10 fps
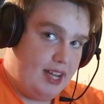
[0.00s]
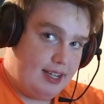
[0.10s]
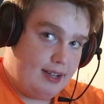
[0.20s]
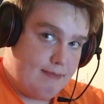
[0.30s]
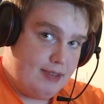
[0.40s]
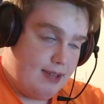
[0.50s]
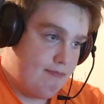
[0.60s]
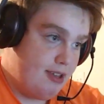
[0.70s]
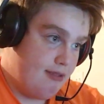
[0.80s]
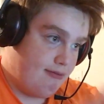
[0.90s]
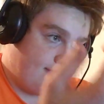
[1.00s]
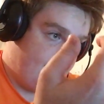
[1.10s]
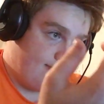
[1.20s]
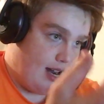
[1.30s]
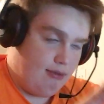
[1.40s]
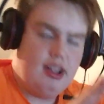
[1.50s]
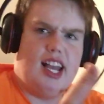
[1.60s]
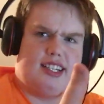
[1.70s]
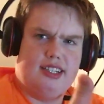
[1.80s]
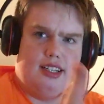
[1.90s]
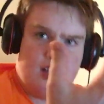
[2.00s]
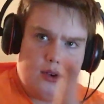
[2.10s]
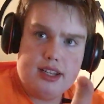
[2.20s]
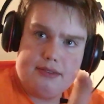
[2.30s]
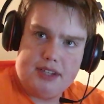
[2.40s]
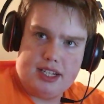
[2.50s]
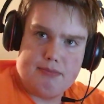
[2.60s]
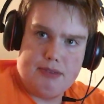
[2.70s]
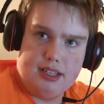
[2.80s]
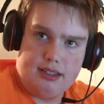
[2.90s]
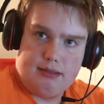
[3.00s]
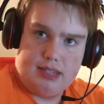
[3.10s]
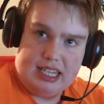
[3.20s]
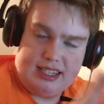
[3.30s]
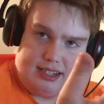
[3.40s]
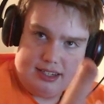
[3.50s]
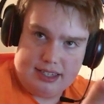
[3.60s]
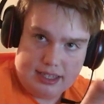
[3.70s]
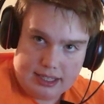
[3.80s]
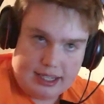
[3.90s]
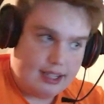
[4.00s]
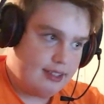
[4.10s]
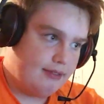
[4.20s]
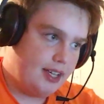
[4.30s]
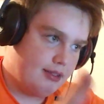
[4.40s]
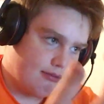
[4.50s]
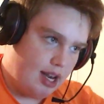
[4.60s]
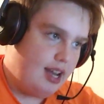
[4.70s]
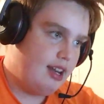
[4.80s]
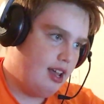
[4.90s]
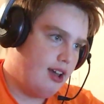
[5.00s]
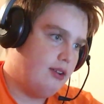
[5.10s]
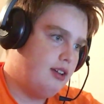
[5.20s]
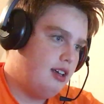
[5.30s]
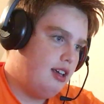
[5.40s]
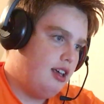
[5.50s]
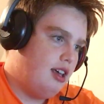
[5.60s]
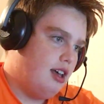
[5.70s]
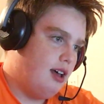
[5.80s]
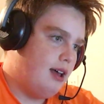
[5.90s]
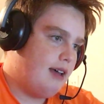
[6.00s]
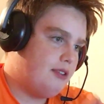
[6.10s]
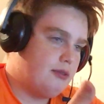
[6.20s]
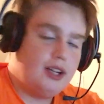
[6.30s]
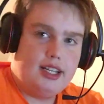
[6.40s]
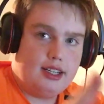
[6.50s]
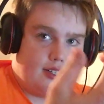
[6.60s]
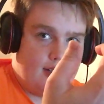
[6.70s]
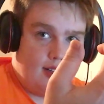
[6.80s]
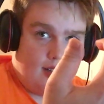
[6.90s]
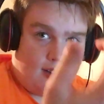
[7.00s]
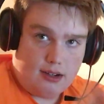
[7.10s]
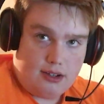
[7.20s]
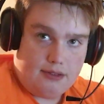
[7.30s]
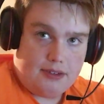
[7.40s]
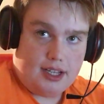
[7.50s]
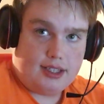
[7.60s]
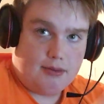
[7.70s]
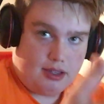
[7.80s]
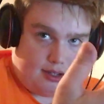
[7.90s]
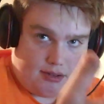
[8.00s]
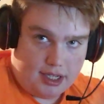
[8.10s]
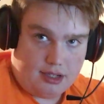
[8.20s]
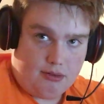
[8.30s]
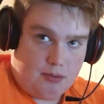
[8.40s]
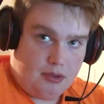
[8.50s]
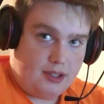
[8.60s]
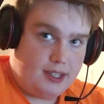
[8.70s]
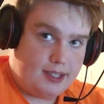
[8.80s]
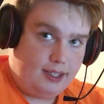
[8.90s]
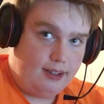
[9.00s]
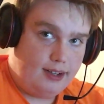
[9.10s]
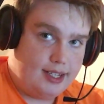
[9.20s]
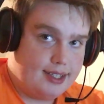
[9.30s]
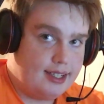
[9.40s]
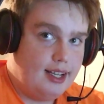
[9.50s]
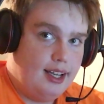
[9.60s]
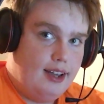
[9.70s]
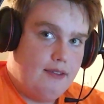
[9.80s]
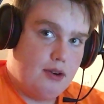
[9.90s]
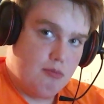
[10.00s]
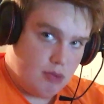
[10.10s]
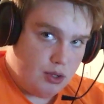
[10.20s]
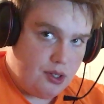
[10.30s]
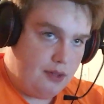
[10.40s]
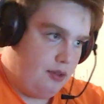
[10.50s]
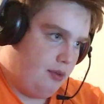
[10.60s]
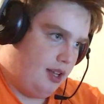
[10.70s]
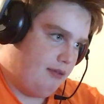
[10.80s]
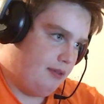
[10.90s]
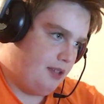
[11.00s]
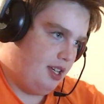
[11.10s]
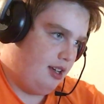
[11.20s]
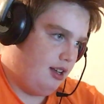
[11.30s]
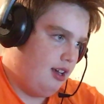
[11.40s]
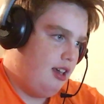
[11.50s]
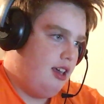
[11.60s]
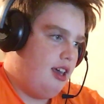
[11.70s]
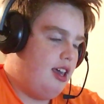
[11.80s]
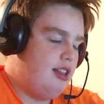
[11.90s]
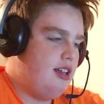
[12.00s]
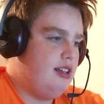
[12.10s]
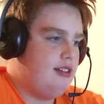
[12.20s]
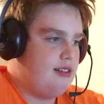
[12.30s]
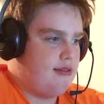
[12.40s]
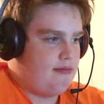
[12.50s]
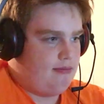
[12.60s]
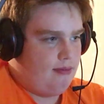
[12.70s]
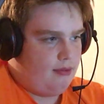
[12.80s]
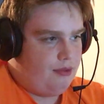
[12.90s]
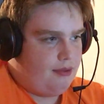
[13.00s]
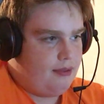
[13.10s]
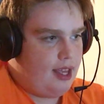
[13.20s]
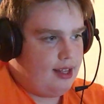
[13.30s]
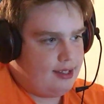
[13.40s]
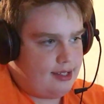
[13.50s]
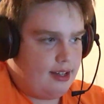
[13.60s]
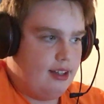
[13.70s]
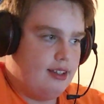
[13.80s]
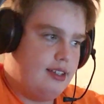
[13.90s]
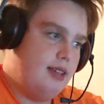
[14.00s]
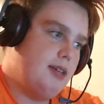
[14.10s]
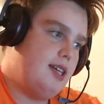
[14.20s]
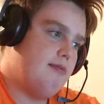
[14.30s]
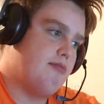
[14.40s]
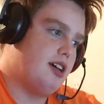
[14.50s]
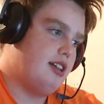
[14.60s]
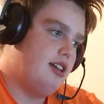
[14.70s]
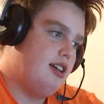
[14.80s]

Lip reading: finished up being built. Right, well, actually, no, it is finished built. It's in the testing phase right now. After running a R2 Fiesta with a traditional 1.6 liter engine for most of 2015, and then his not necessarily teammate, but